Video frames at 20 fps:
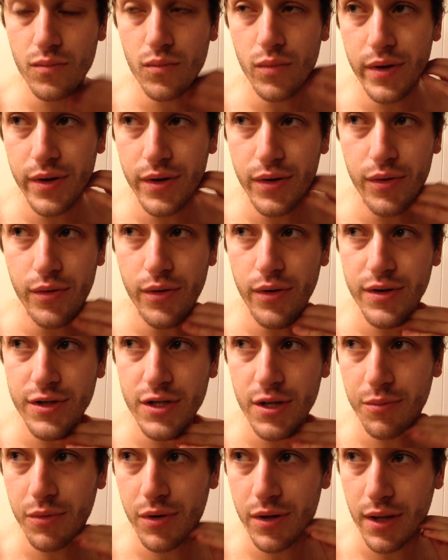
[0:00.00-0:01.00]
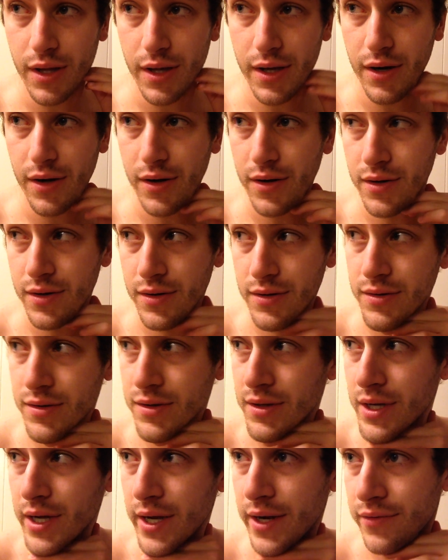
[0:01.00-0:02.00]
we tutor someone later
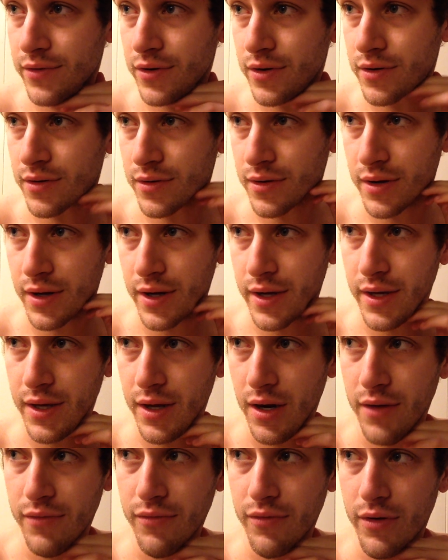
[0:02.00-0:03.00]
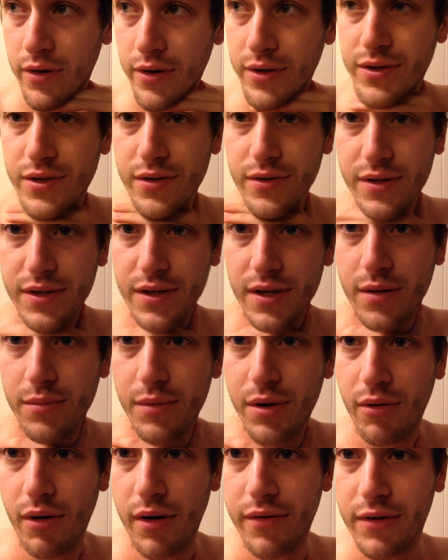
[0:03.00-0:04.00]
after I get off work, so it's gonna
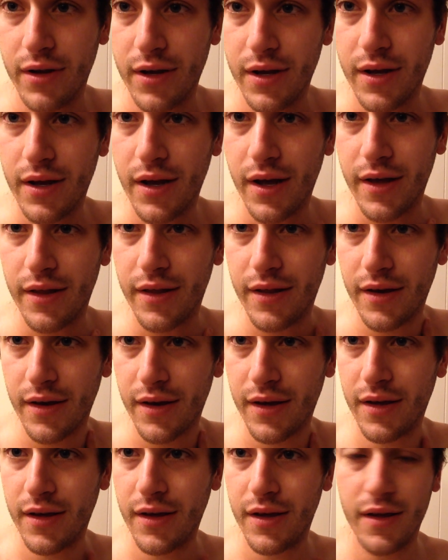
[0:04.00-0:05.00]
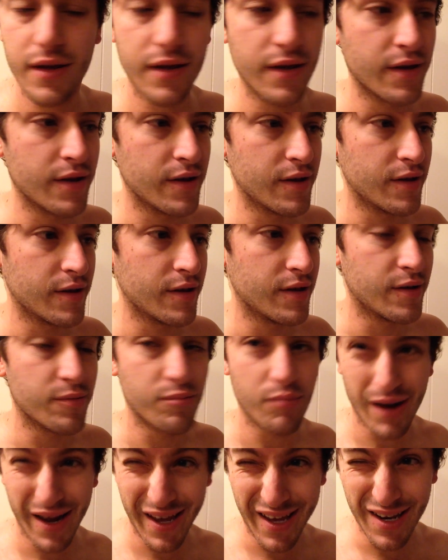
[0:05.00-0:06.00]
be a rough day, I think.
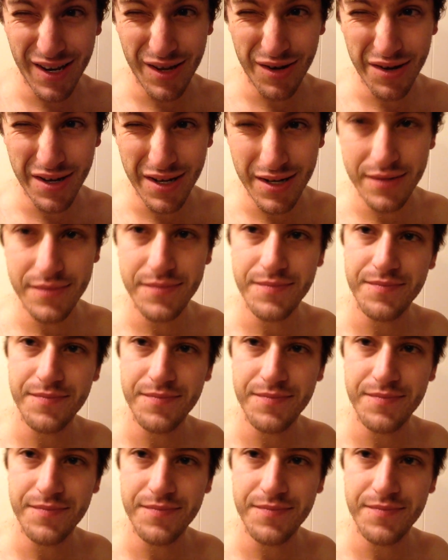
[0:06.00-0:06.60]
But I can do it.